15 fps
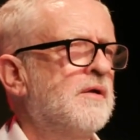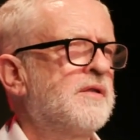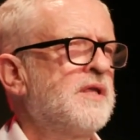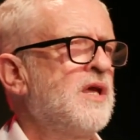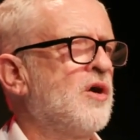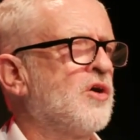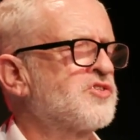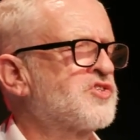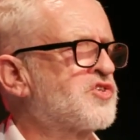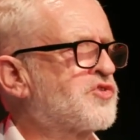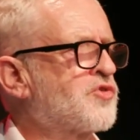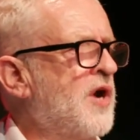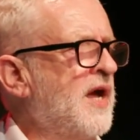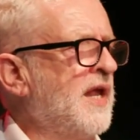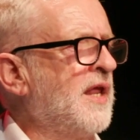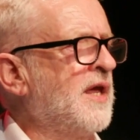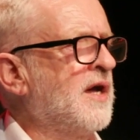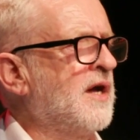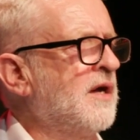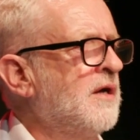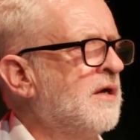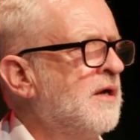The
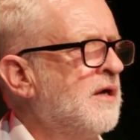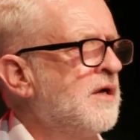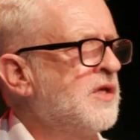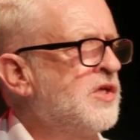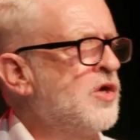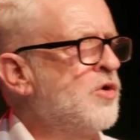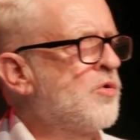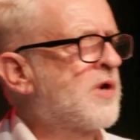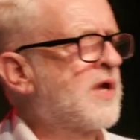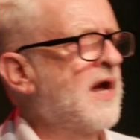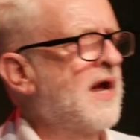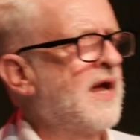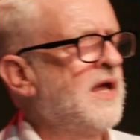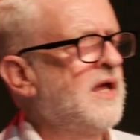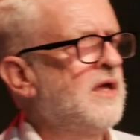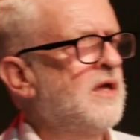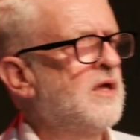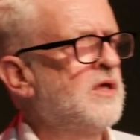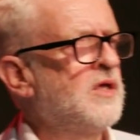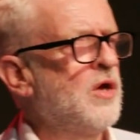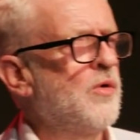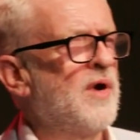Australia
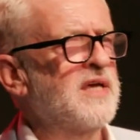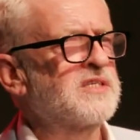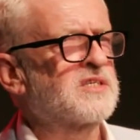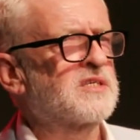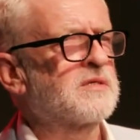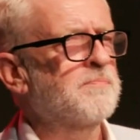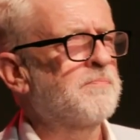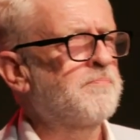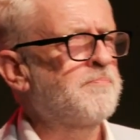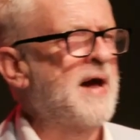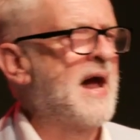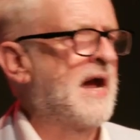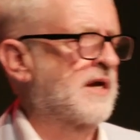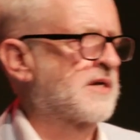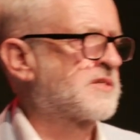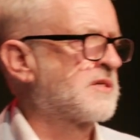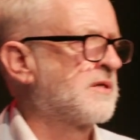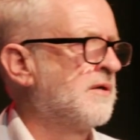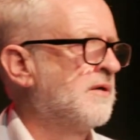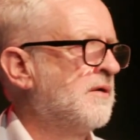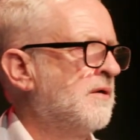UK-US pact.